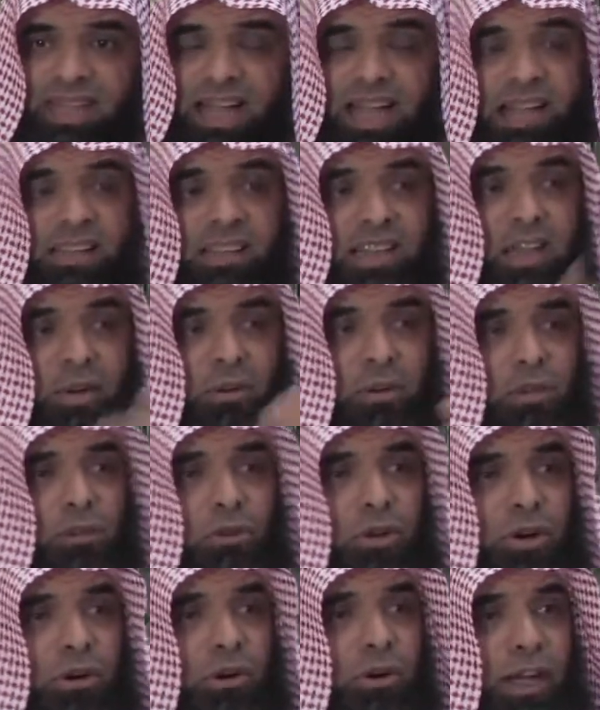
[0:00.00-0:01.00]
And they will
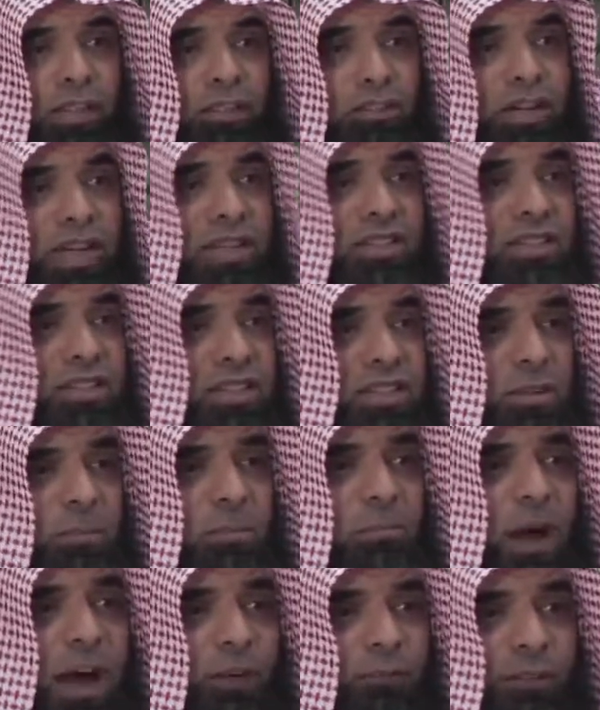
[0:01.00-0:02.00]
go address the
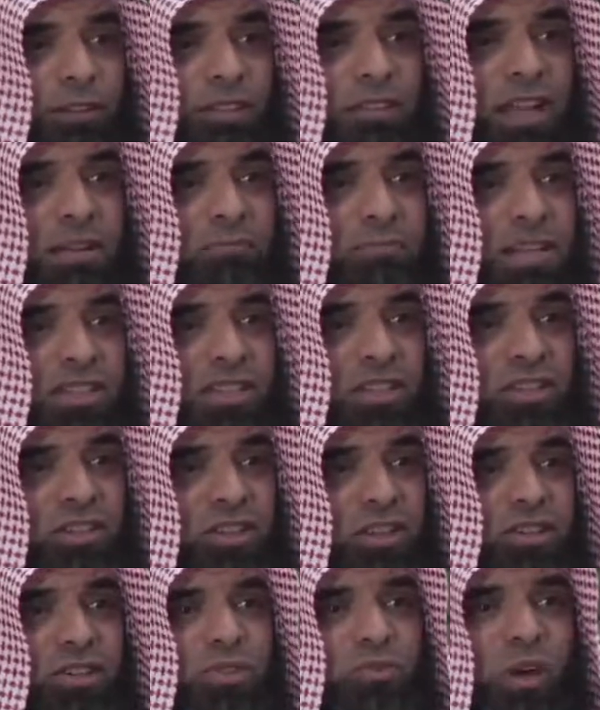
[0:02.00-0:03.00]
prophets and
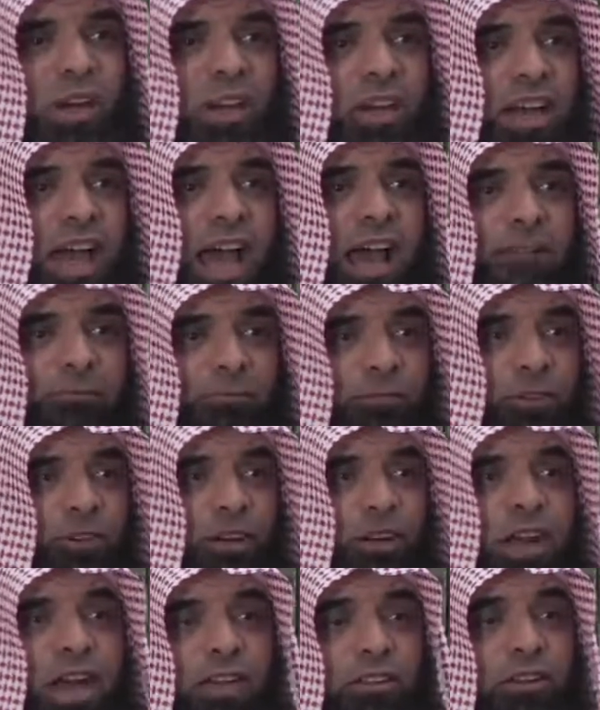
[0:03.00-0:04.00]
messengers one after
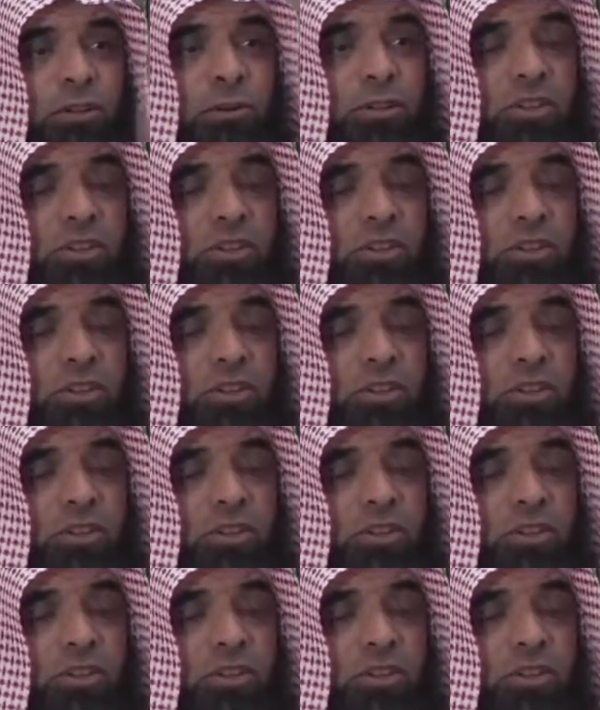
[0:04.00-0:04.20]
another,